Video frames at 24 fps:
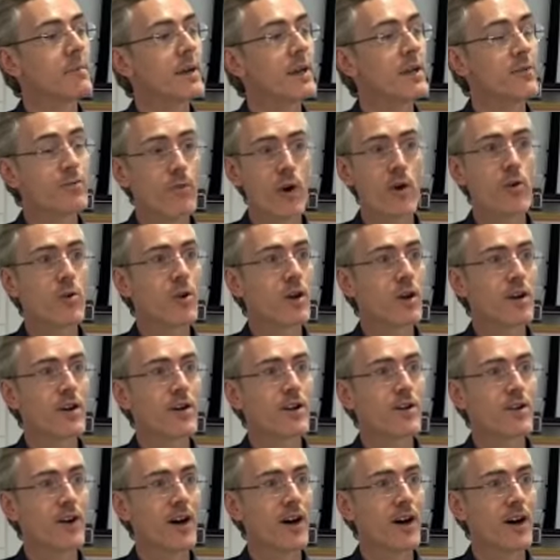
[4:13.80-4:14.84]
invoke
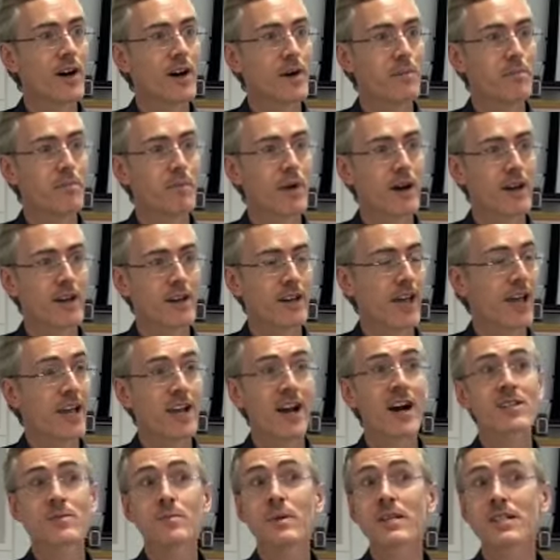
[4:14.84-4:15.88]
a
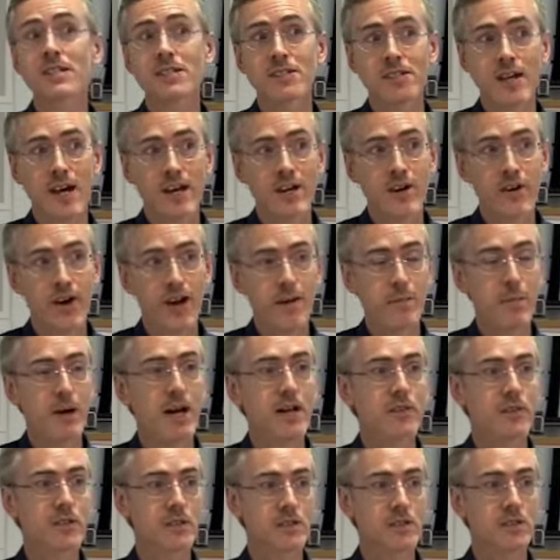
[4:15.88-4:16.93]
cosmic designer
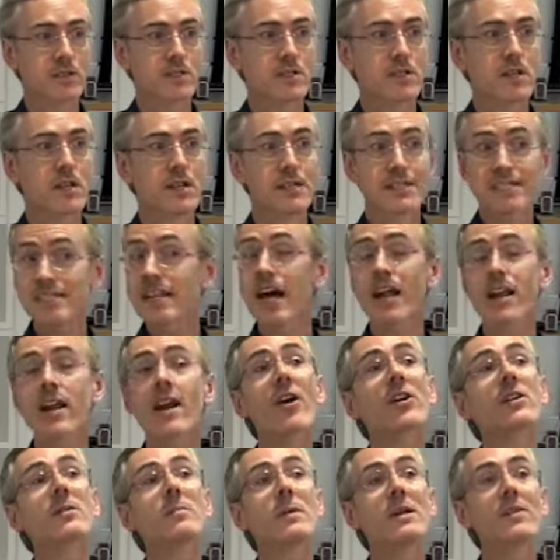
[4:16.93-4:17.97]
hypothesis. It's not an
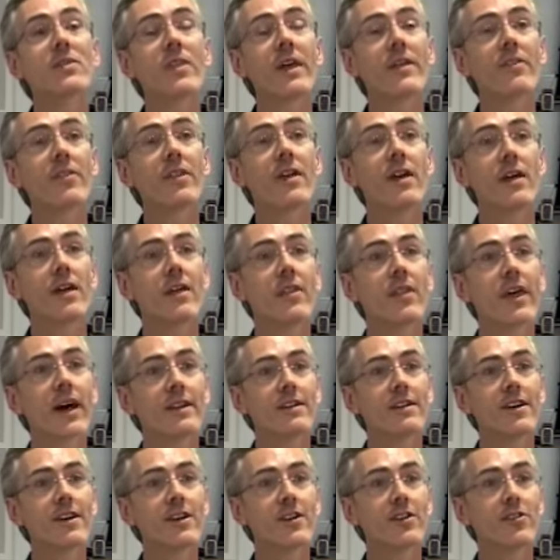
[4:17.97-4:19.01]
argument that
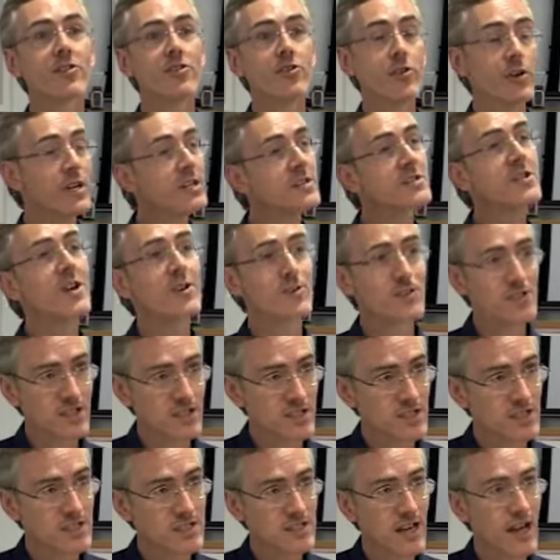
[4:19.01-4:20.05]
there is no
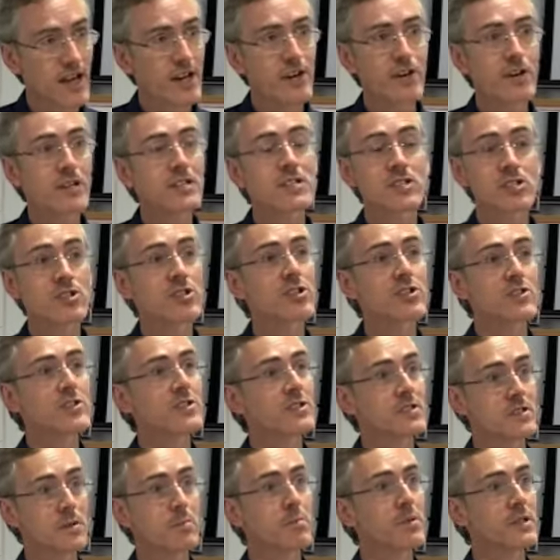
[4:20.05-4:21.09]
such designer. It's
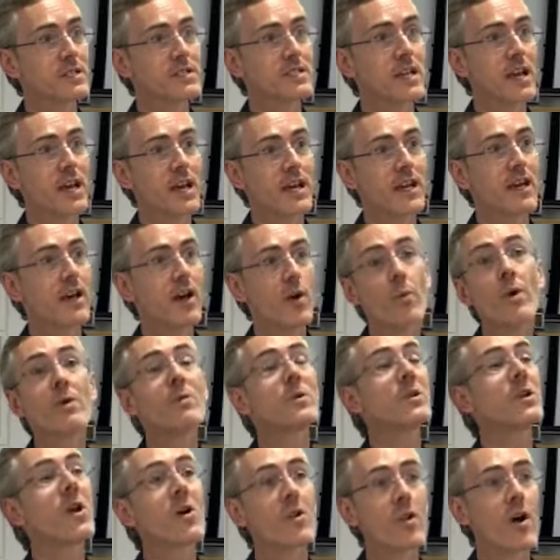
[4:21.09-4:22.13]
just simply saying we
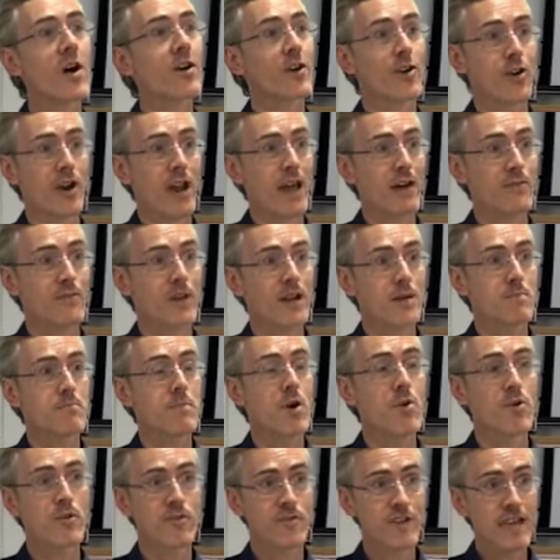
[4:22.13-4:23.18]
would no longer have any
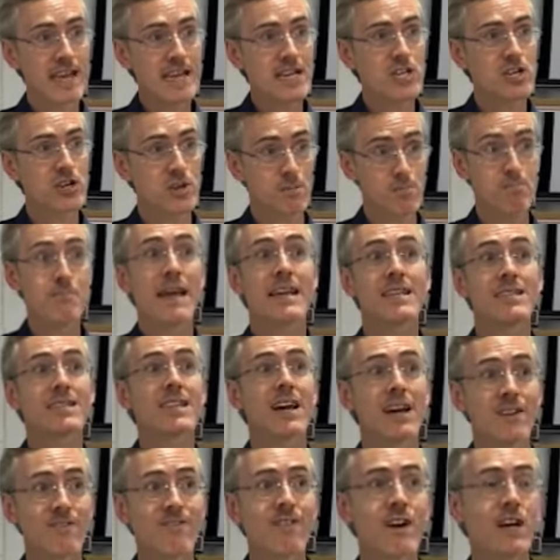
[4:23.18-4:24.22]
motivation based
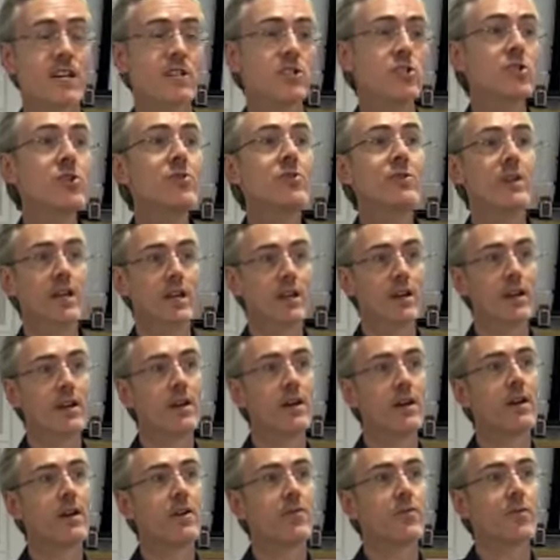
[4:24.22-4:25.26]
on fine-tuning
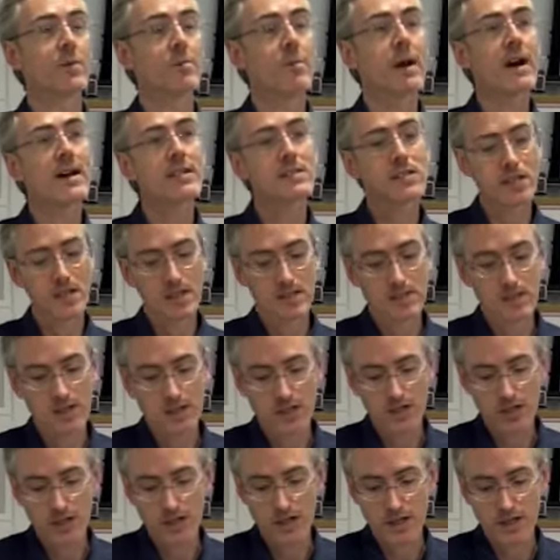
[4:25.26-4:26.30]
for positing
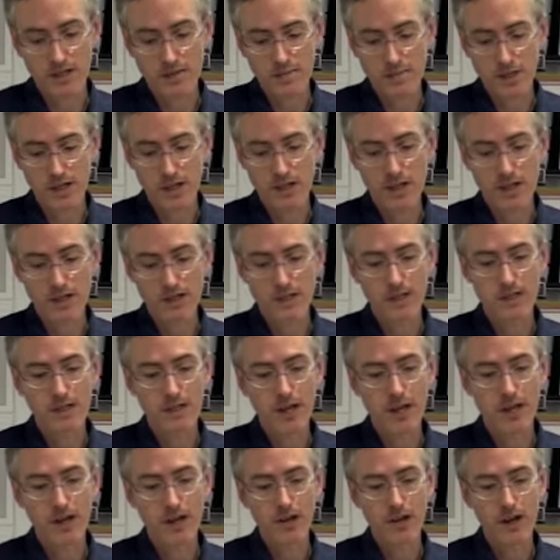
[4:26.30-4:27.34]
such a cosmic
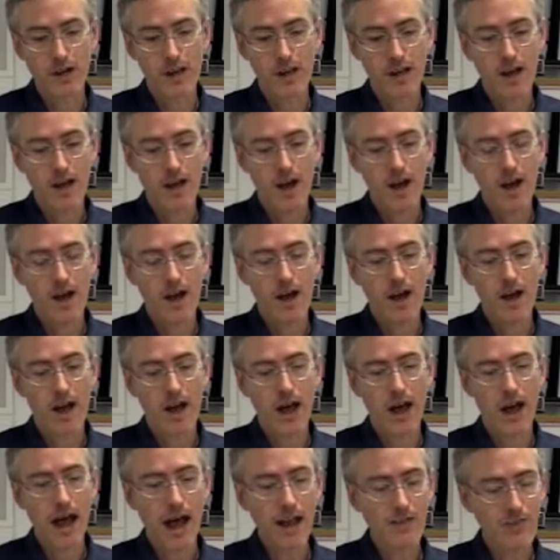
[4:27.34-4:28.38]
designer.
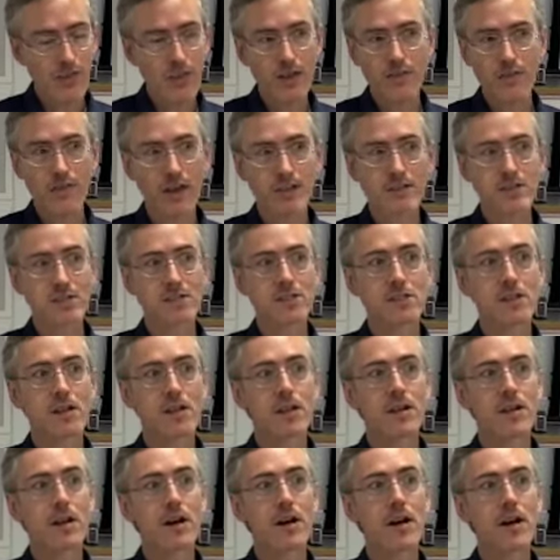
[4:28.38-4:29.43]
I think that's
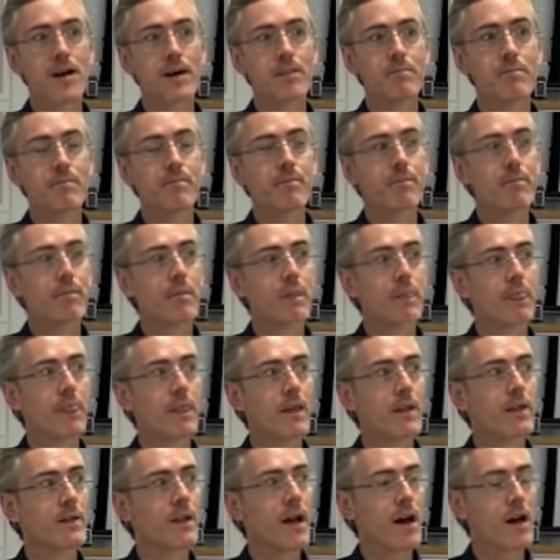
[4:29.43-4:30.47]

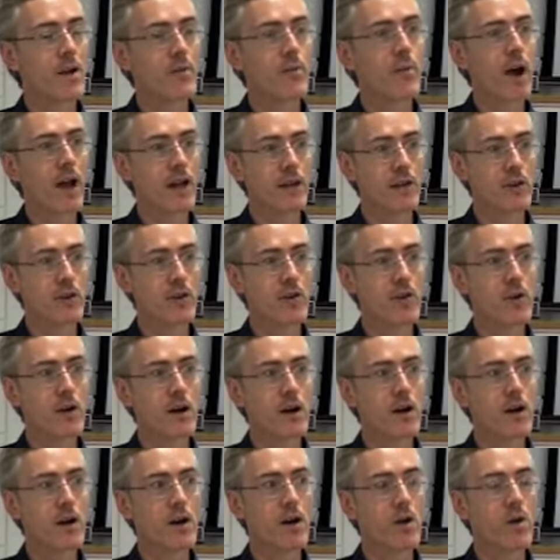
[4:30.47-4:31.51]
not right,
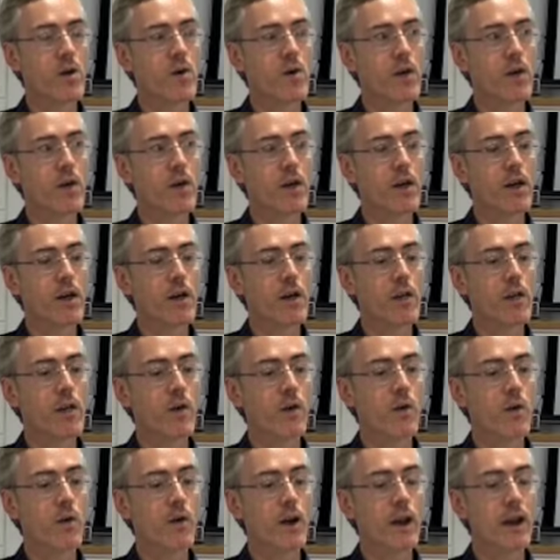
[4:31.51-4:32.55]

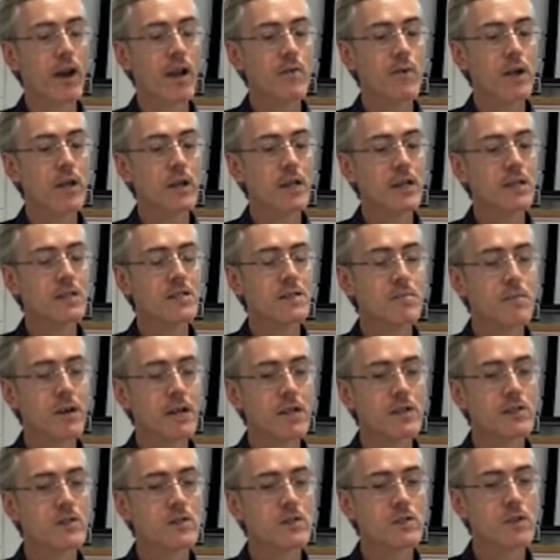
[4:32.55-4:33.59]
or at any rate, it
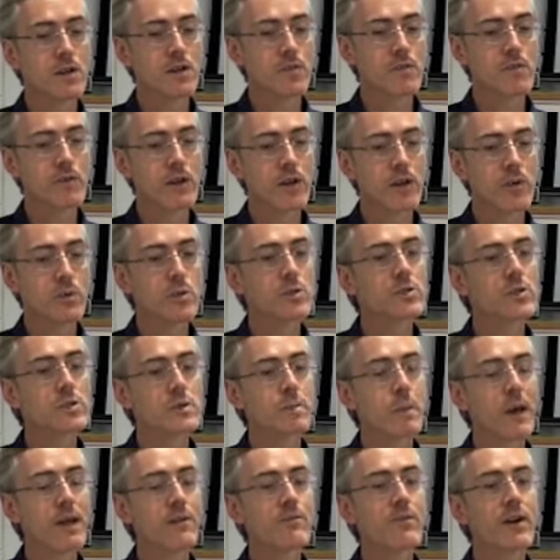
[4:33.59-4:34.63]
depends. It will
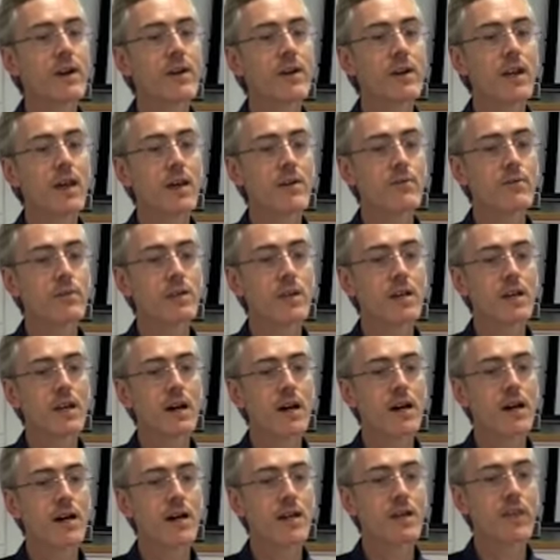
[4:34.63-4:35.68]
depend very heavily
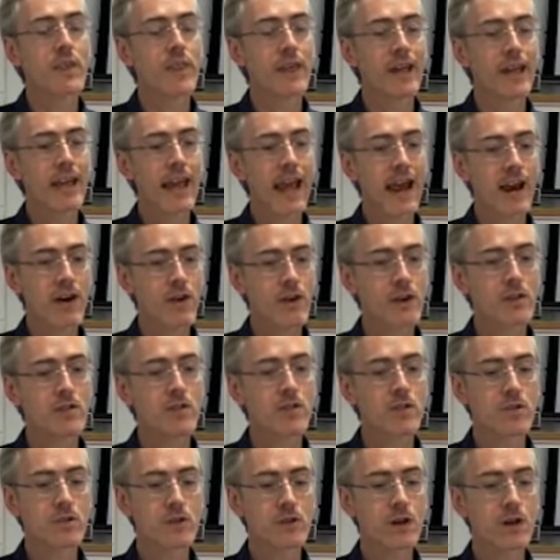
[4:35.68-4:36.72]
on the
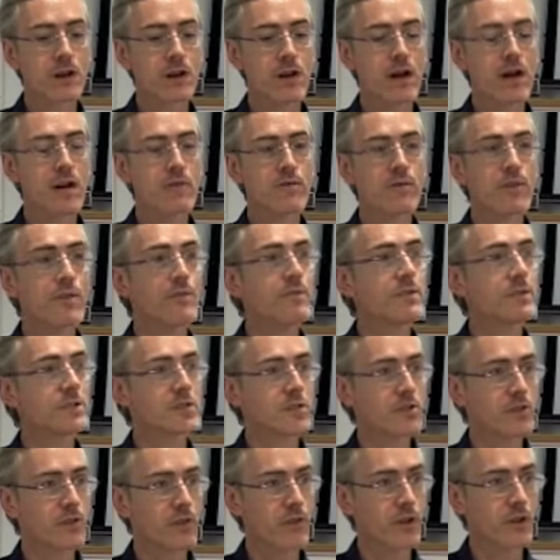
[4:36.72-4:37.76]
character of the
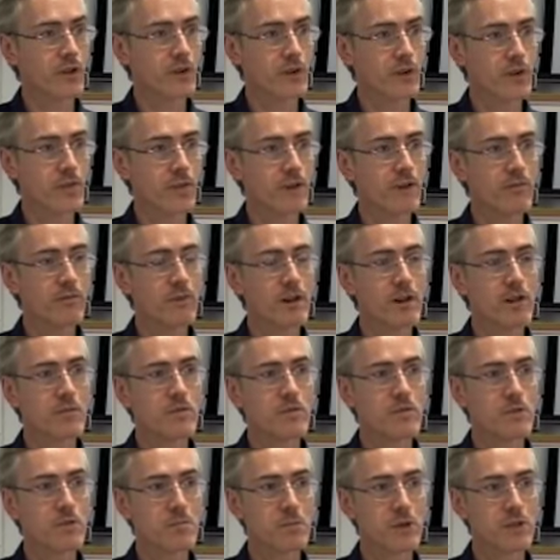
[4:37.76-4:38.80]
physical theory that
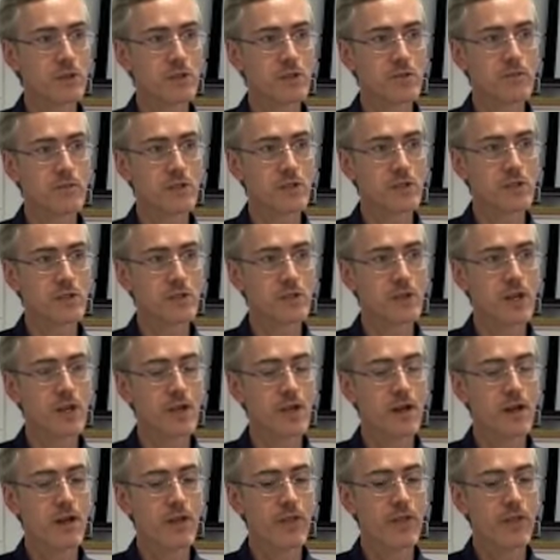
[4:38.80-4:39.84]
involves multiverse
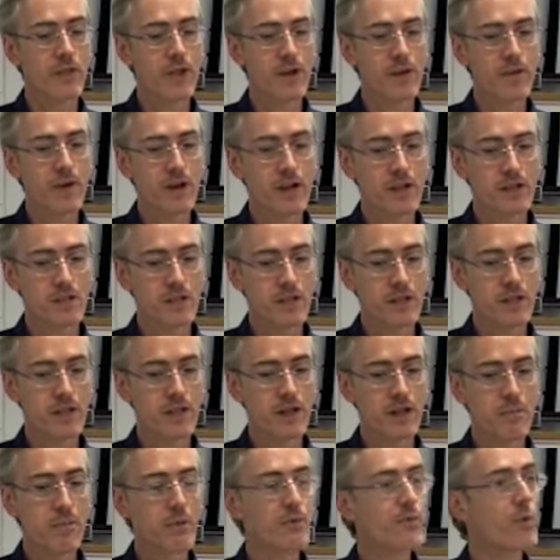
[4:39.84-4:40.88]
theorizing
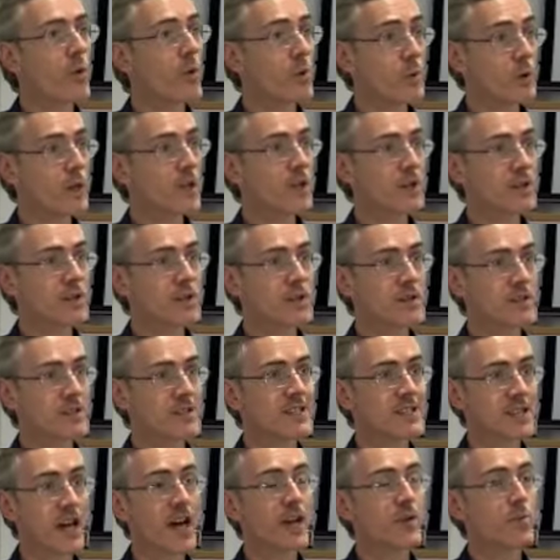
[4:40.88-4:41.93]
before we could
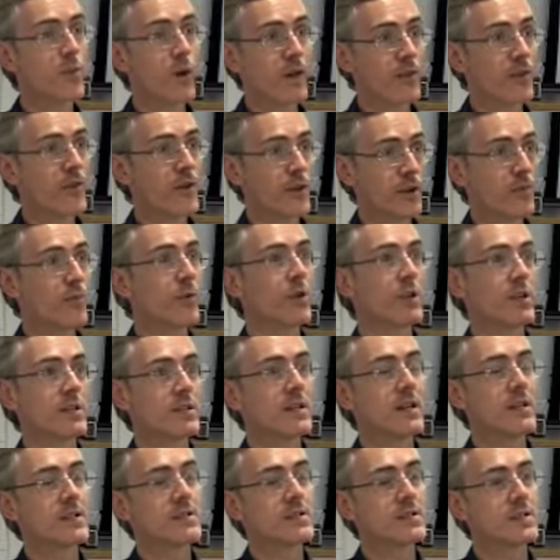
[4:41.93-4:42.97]
decide whether it really
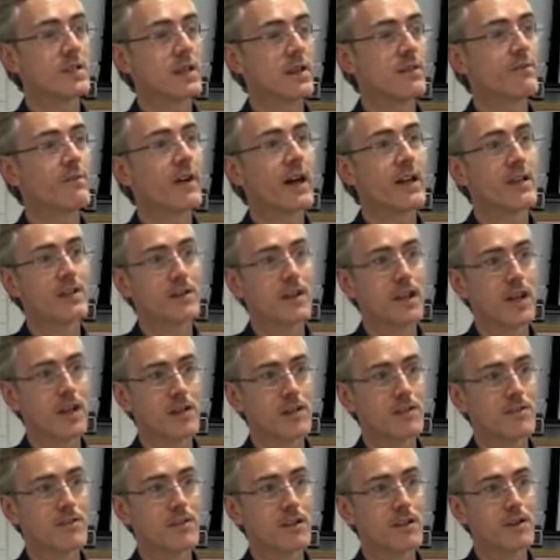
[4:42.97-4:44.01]
does invalidate
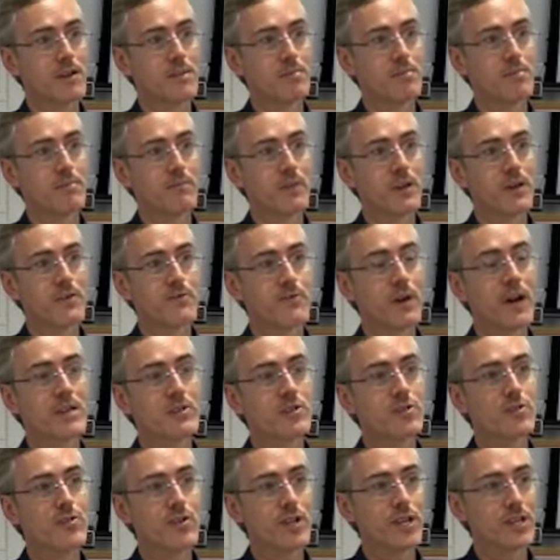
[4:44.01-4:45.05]

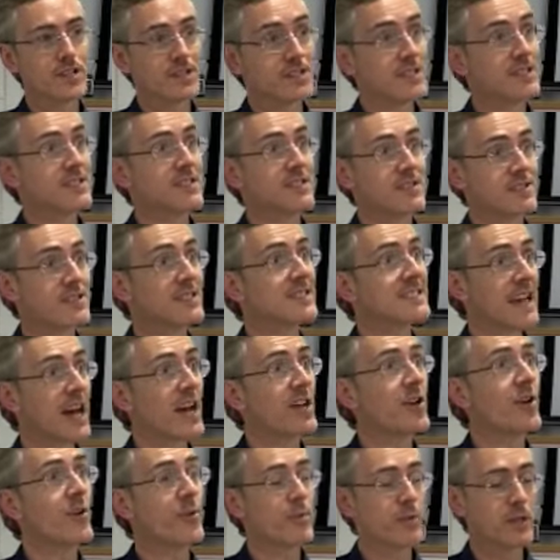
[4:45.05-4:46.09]
fine-tuning
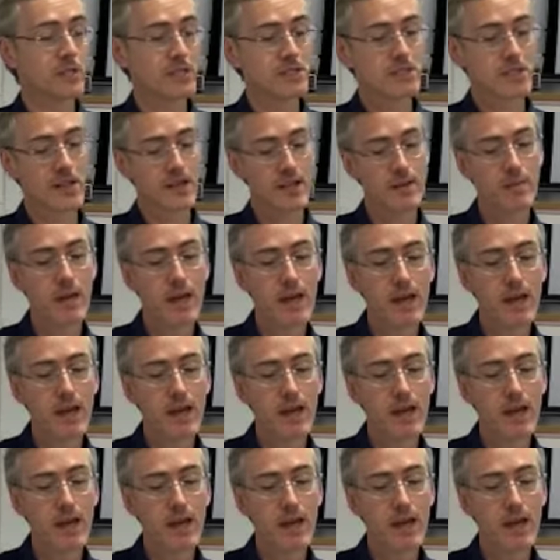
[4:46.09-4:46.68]
designer reasoning.